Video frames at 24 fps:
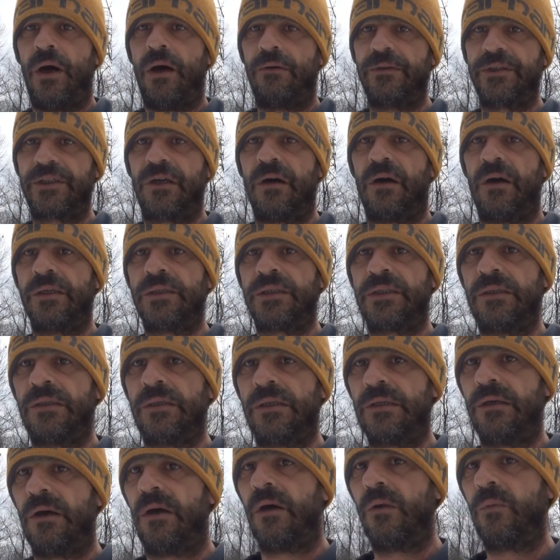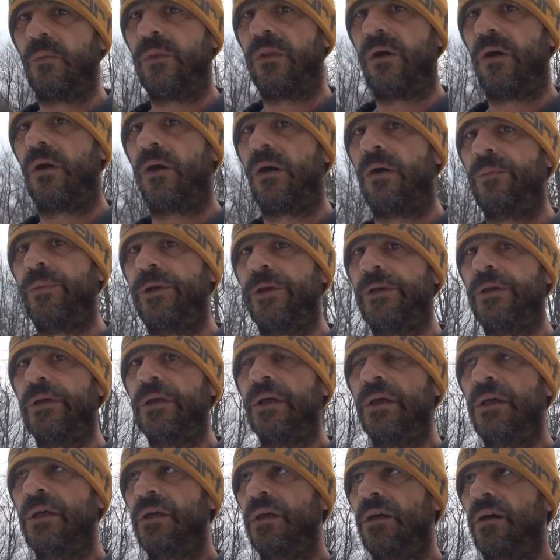I was constantly gone with the army,
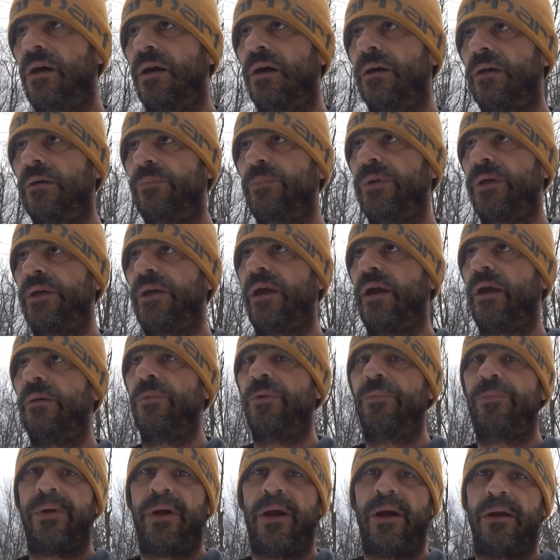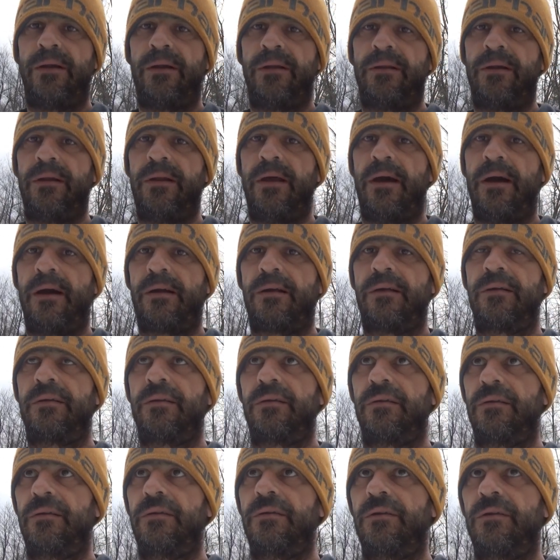uh, and it became a pain in the neck,
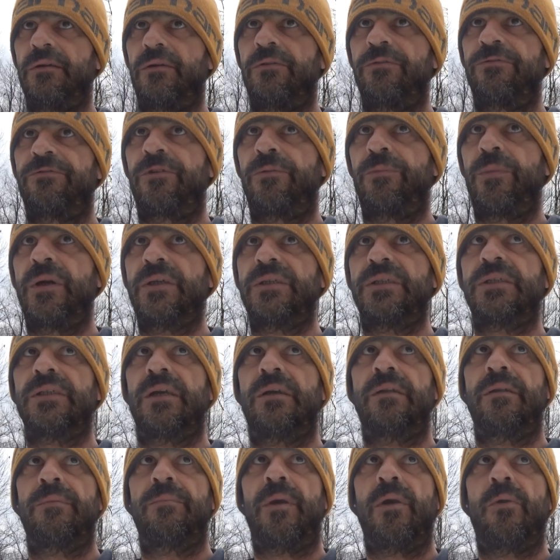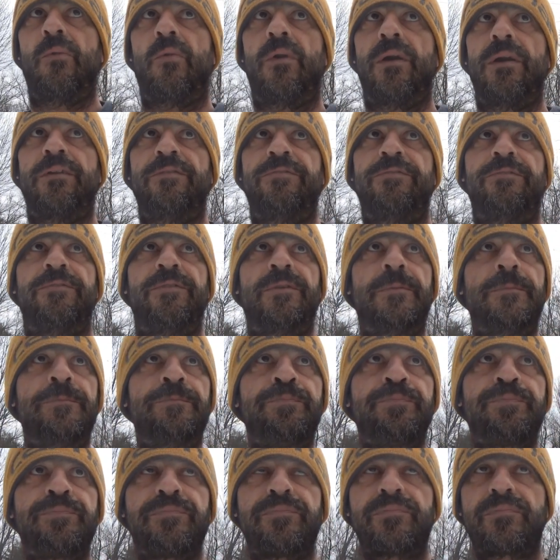you know, for my son and my wife
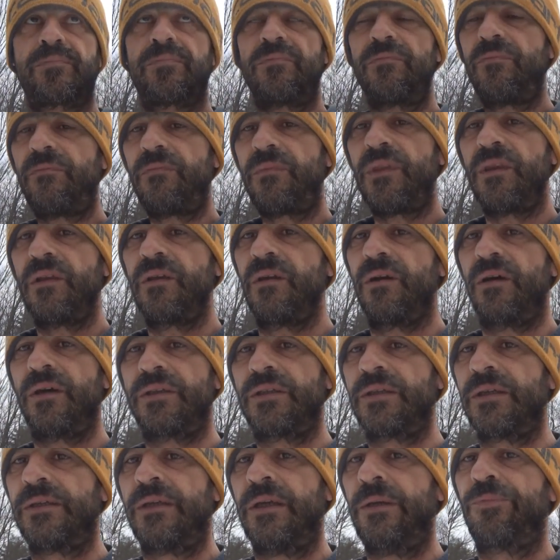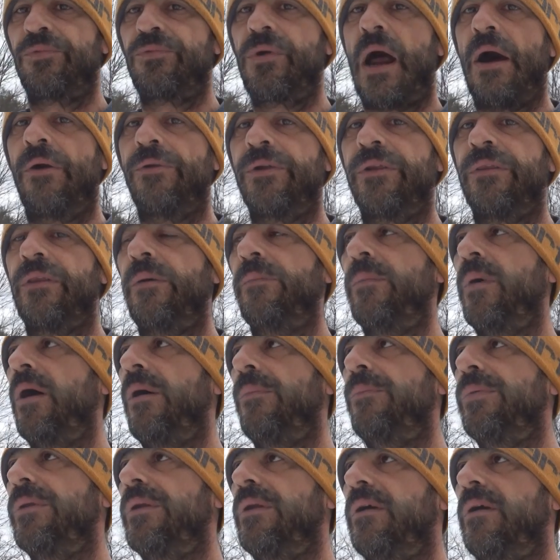uh, to keep rounding them
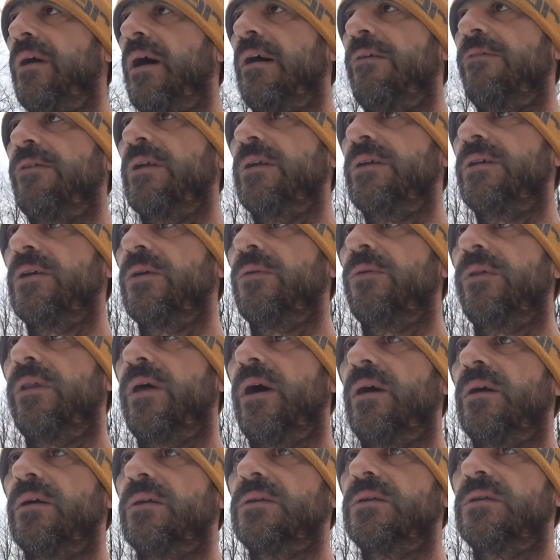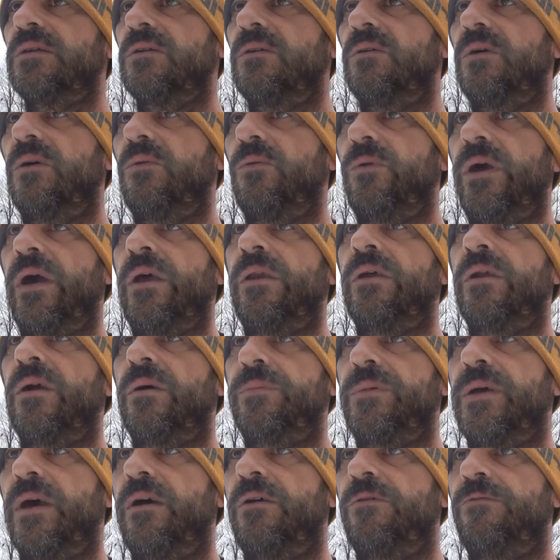up and having to deal with that. So uh, we ended
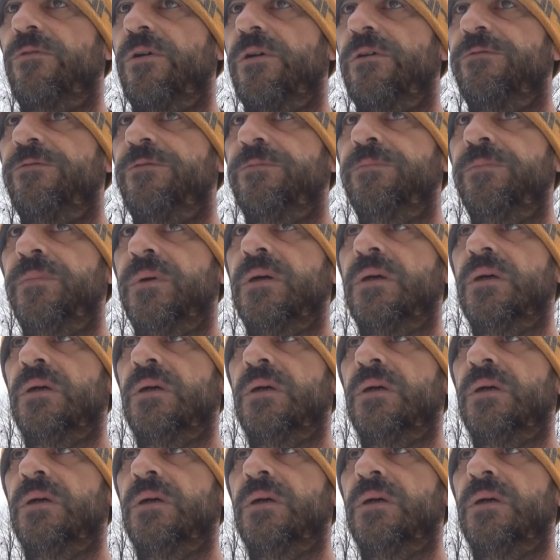up getting rid of them.